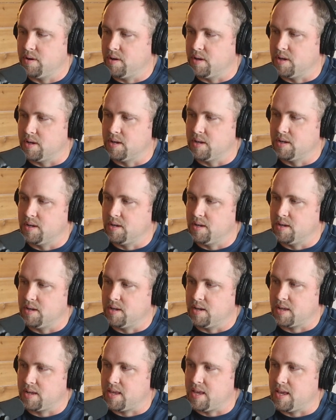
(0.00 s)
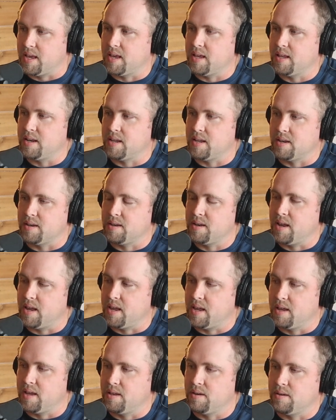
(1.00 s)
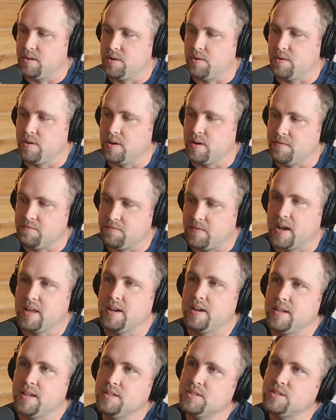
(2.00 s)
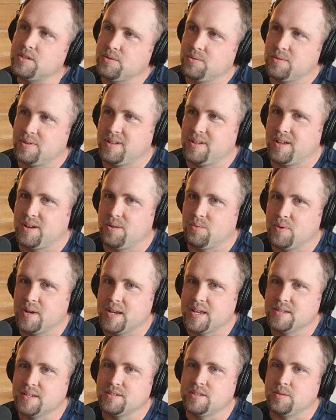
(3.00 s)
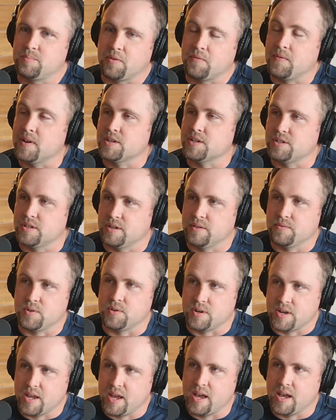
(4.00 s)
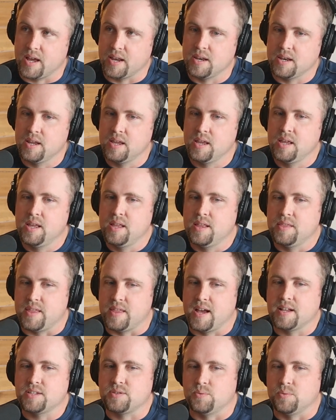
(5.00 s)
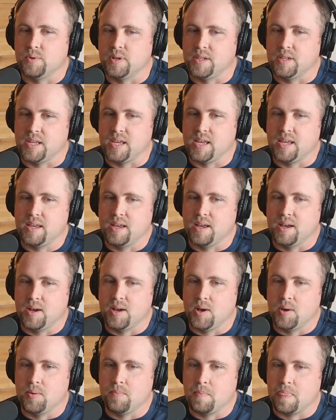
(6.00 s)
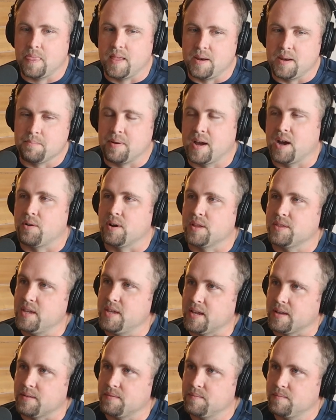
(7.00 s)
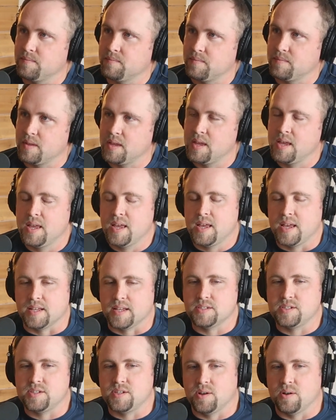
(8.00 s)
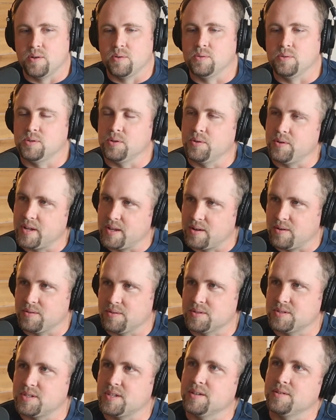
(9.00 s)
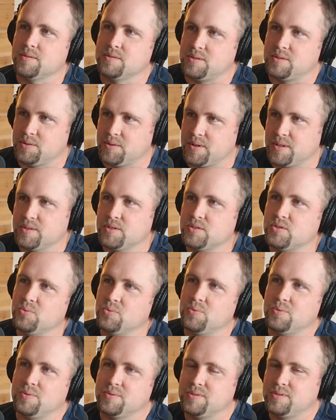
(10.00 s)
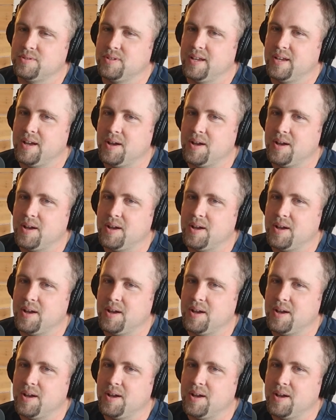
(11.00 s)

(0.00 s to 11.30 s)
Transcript: a kid and you're invited into, in a lot of ways, the profession of your dad, that's really an empowering thing. And so learning all the skills, learning the tools,